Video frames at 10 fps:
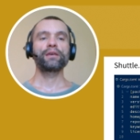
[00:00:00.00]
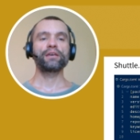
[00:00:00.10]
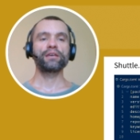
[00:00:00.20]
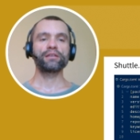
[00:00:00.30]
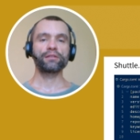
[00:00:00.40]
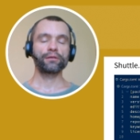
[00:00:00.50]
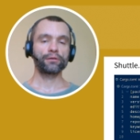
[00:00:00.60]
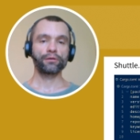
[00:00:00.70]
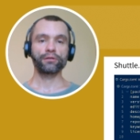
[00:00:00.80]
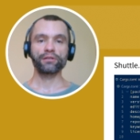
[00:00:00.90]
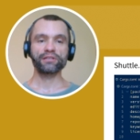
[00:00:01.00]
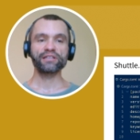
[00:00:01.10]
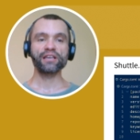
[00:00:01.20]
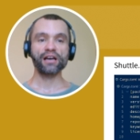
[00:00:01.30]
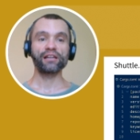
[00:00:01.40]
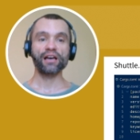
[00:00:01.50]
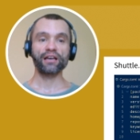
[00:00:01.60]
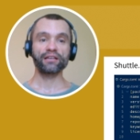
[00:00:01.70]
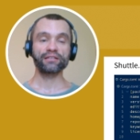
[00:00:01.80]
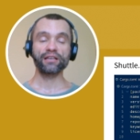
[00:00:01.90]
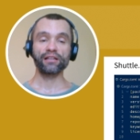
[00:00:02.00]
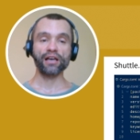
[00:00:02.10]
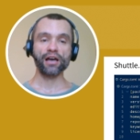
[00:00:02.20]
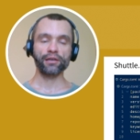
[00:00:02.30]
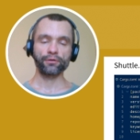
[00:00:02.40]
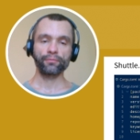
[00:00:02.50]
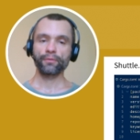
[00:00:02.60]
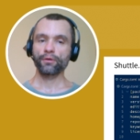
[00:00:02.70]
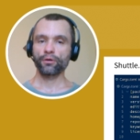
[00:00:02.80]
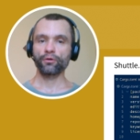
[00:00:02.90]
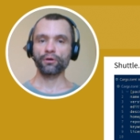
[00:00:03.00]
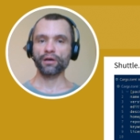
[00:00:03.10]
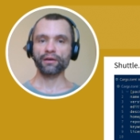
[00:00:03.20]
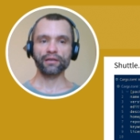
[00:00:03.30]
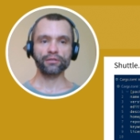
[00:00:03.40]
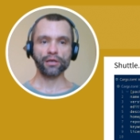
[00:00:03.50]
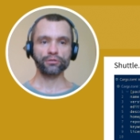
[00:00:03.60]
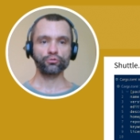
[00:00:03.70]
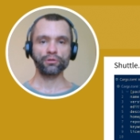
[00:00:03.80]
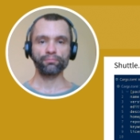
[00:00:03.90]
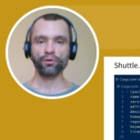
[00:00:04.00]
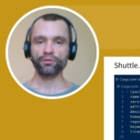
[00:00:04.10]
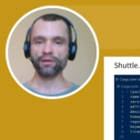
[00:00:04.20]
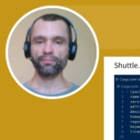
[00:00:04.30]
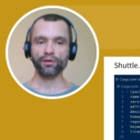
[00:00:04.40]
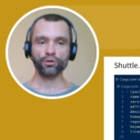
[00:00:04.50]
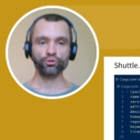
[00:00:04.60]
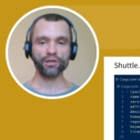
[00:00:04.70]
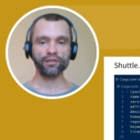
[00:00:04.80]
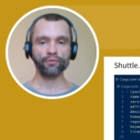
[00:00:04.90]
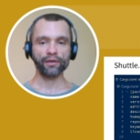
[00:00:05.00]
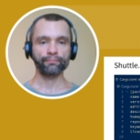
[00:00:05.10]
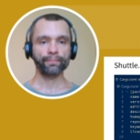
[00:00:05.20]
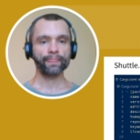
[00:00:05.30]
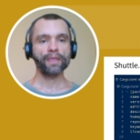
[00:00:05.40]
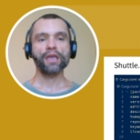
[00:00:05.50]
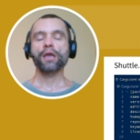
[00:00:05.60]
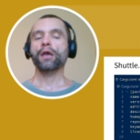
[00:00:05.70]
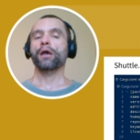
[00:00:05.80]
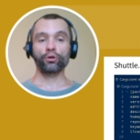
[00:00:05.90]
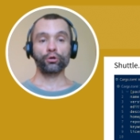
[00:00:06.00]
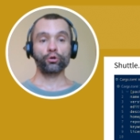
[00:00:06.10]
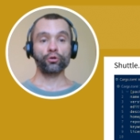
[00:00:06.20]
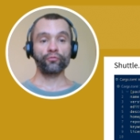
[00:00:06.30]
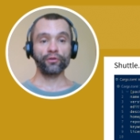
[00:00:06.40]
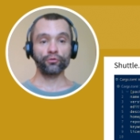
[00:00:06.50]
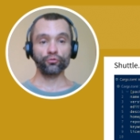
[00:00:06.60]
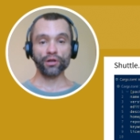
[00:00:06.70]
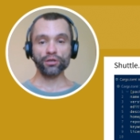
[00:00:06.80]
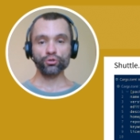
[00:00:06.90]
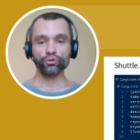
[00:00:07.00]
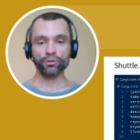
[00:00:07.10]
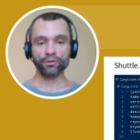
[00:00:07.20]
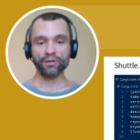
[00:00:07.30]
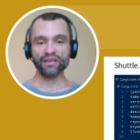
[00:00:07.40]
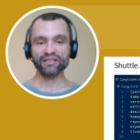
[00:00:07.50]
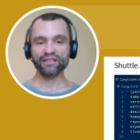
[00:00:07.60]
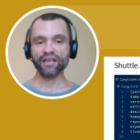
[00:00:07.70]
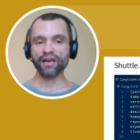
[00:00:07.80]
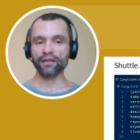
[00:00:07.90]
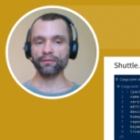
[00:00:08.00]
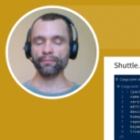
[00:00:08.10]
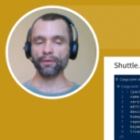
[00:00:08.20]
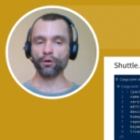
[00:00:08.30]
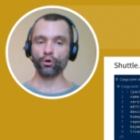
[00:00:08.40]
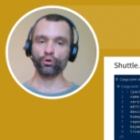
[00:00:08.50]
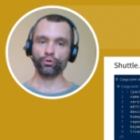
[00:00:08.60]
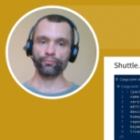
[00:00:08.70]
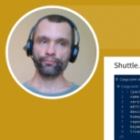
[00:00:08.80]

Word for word: in uh, the C L, C L I uh, as, as you deploy the application. Anyway, configuration is done, or